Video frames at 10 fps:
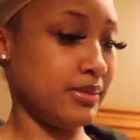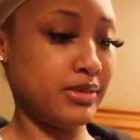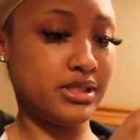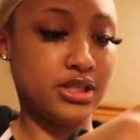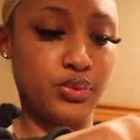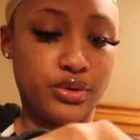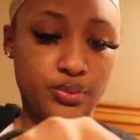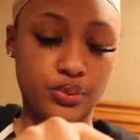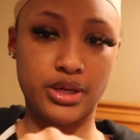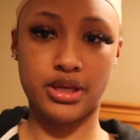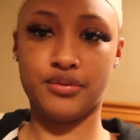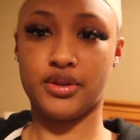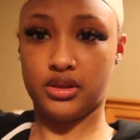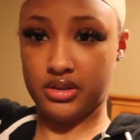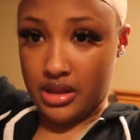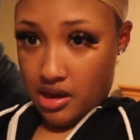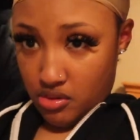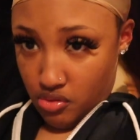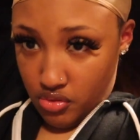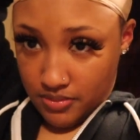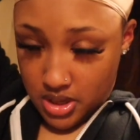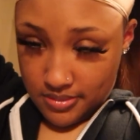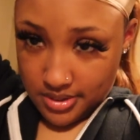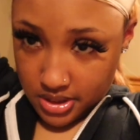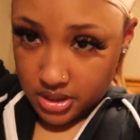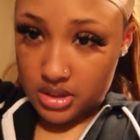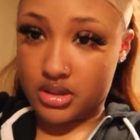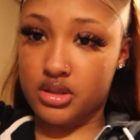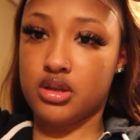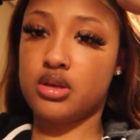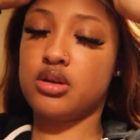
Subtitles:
let me see what the wig even look like on me, because